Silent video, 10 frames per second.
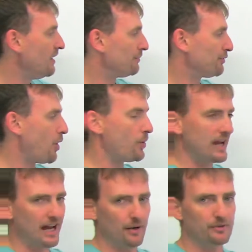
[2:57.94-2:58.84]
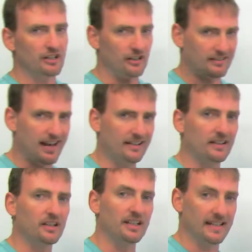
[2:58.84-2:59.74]
Pronouns are
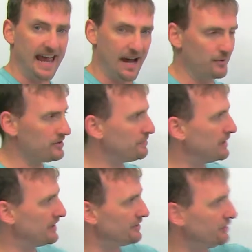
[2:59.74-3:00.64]
technically nouns, but as you